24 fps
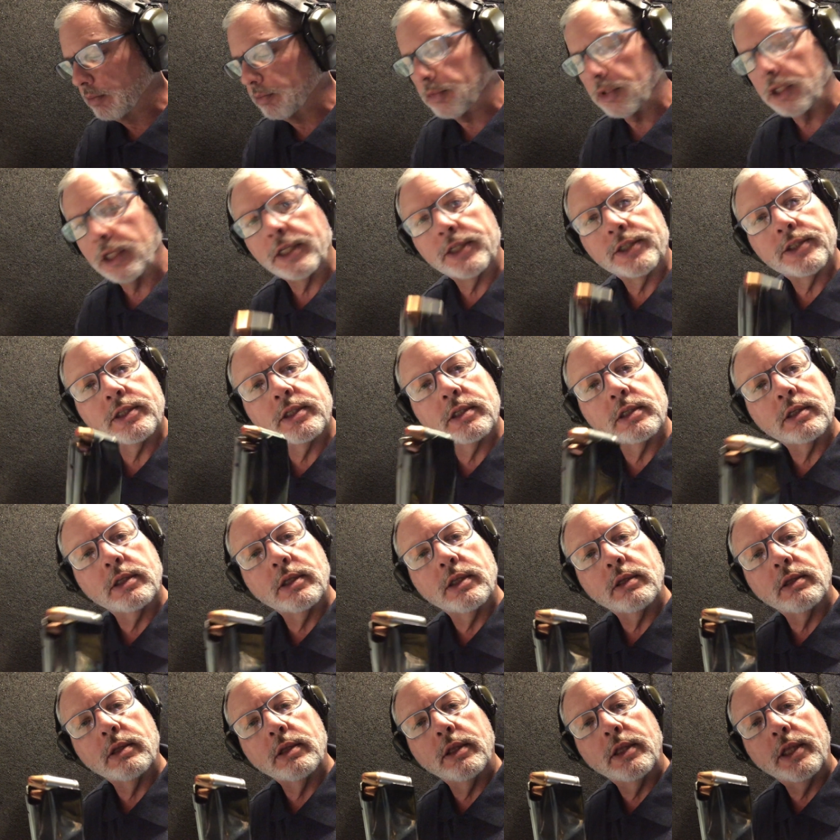plus I'll be
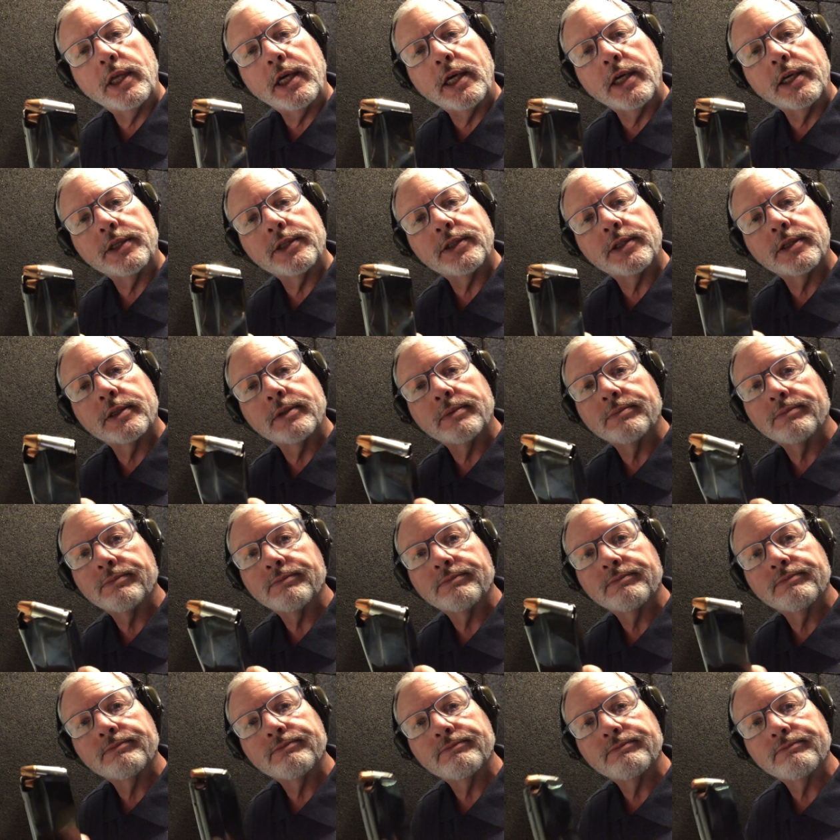back in this, two
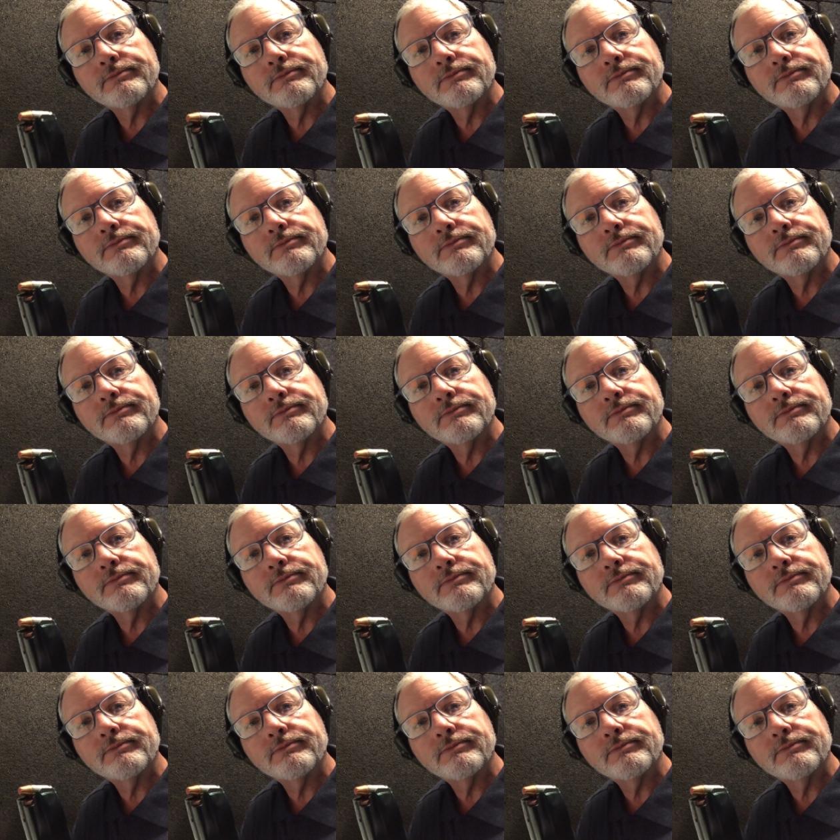weeks. I'll